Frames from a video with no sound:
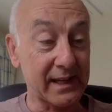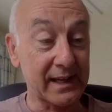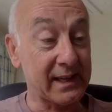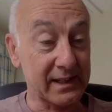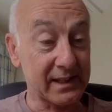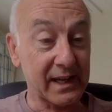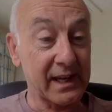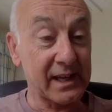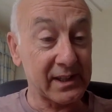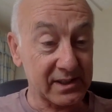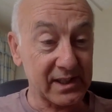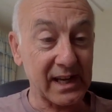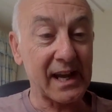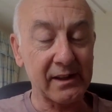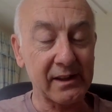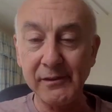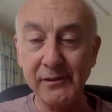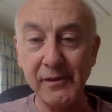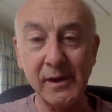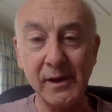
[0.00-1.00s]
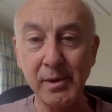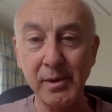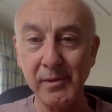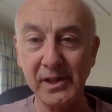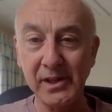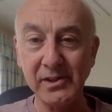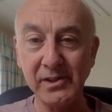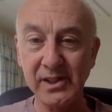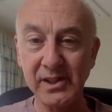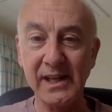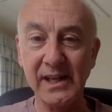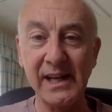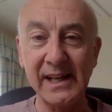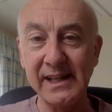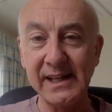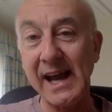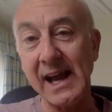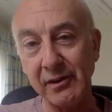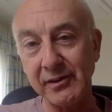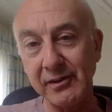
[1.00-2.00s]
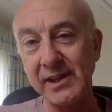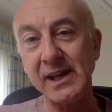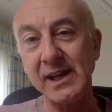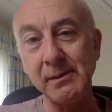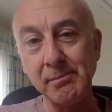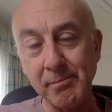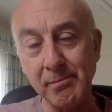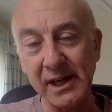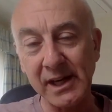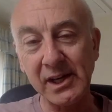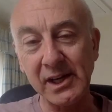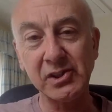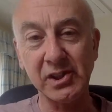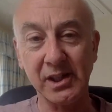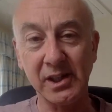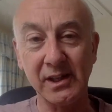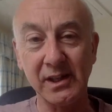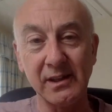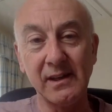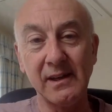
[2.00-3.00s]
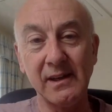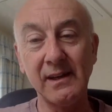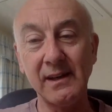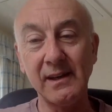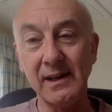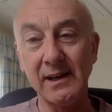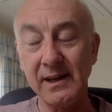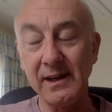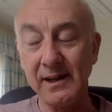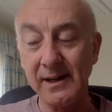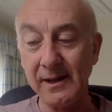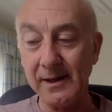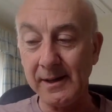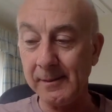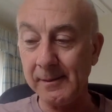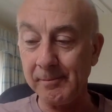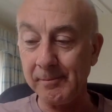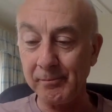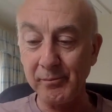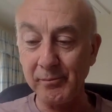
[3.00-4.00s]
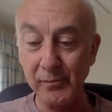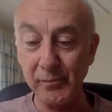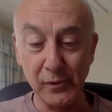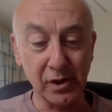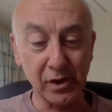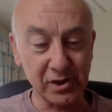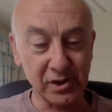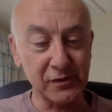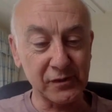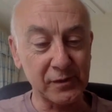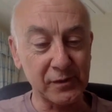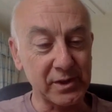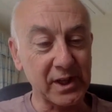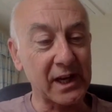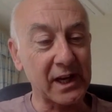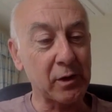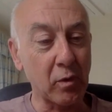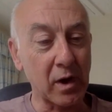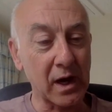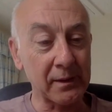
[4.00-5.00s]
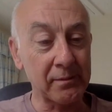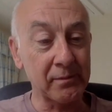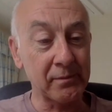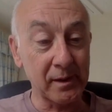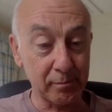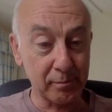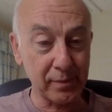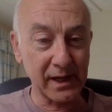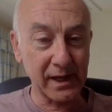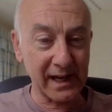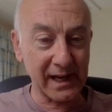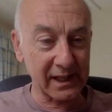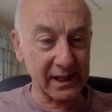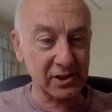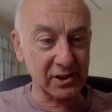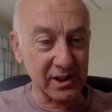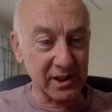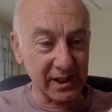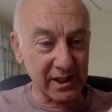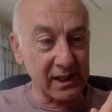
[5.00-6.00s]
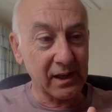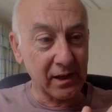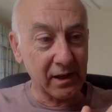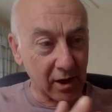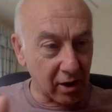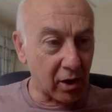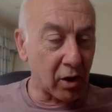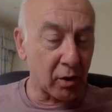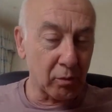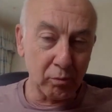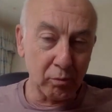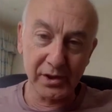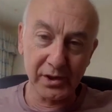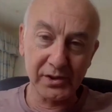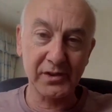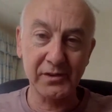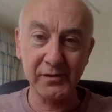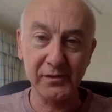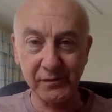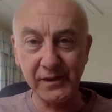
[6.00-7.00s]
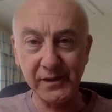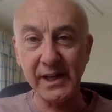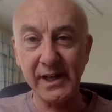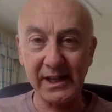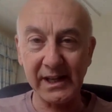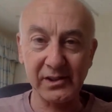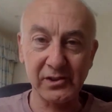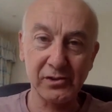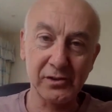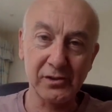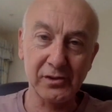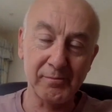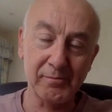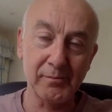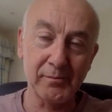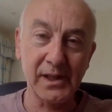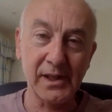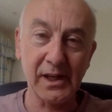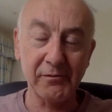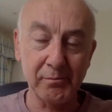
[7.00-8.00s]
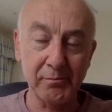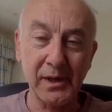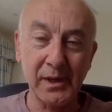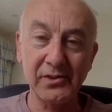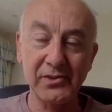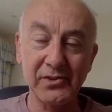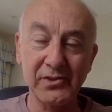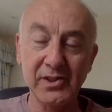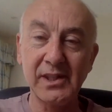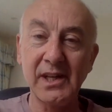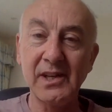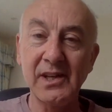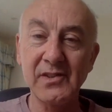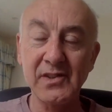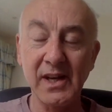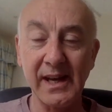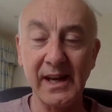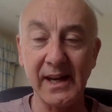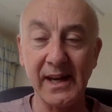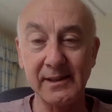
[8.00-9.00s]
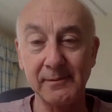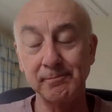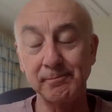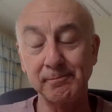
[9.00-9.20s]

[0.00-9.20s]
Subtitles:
It's how they've implemented it and how they manage it, not just from day one, but actually onwards for the next sort of months and years ahead.